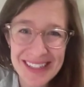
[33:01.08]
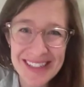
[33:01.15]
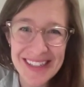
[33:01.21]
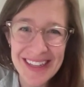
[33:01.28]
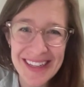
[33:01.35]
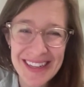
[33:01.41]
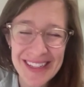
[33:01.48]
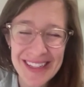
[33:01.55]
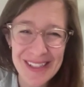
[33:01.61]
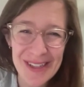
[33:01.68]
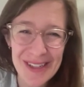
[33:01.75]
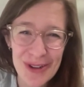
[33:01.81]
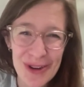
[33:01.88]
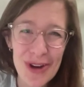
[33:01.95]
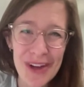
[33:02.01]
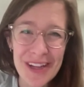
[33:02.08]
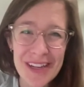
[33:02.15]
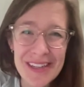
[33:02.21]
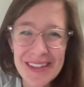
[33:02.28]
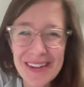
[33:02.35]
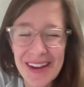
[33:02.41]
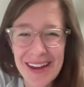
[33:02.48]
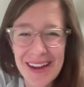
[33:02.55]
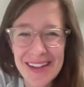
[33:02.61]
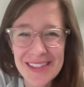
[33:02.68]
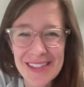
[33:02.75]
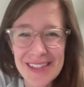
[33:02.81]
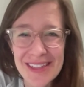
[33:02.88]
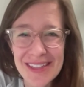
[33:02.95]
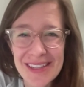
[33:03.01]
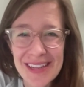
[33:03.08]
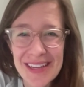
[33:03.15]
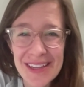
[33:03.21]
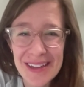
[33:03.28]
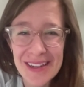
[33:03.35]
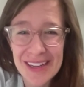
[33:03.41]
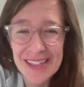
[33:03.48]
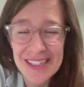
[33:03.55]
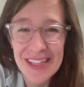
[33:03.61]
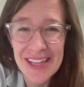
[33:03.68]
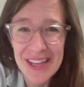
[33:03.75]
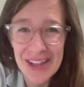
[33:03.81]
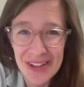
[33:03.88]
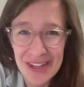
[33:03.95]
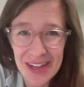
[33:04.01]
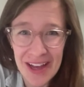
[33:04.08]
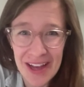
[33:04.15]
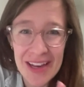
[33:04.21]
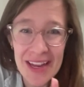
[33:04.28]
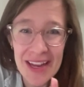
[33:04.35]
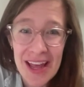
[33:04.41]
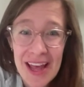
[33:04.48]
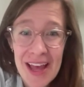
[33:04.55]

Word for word: Is it is it good uh, to ideally heal the gut?